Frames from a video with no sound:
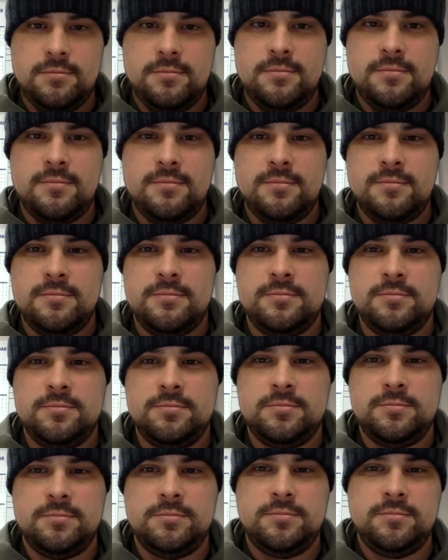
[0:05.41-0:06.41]

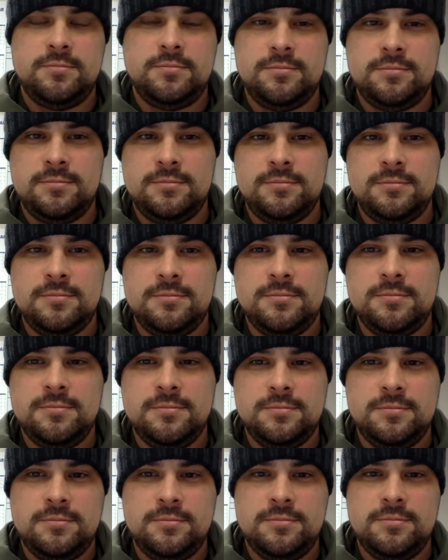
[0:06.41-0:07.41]

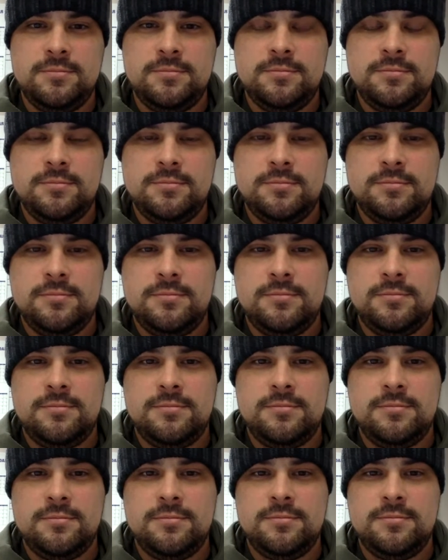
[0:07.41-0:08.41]

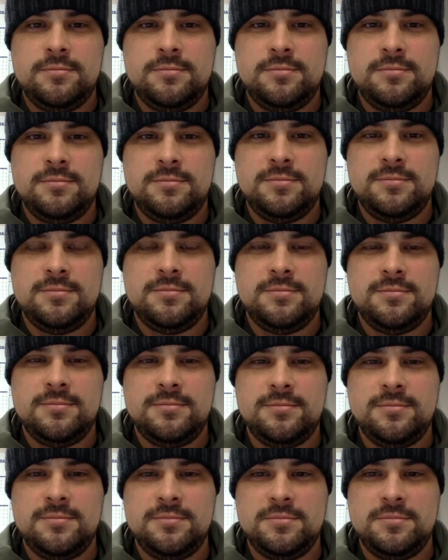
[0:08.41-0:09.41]

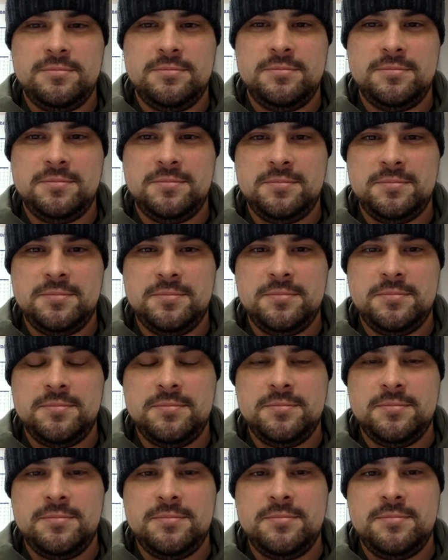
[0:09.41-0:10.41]

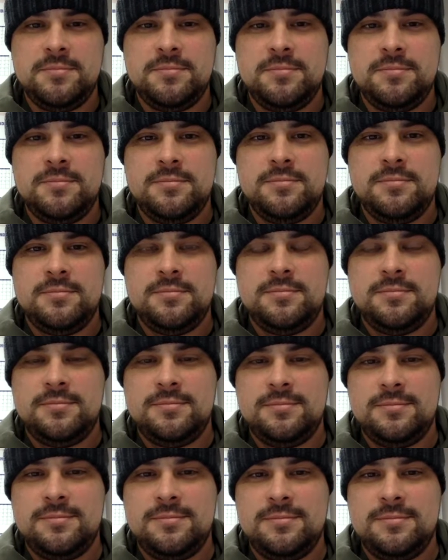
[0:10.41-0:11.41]

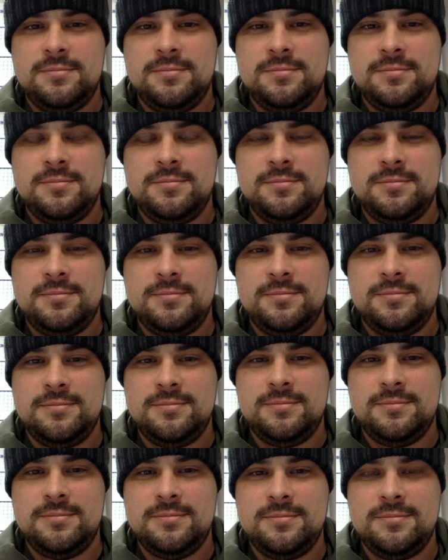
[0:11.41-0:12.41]

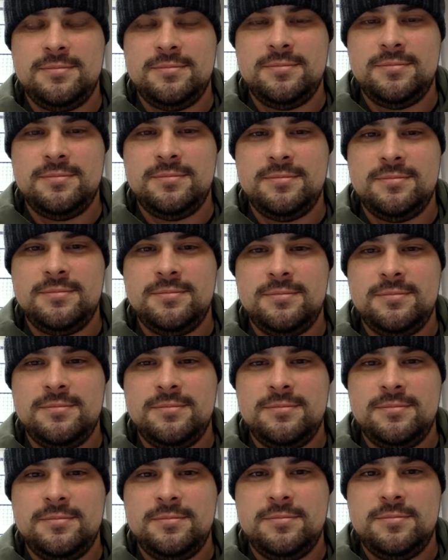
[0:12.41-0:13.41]
(silent)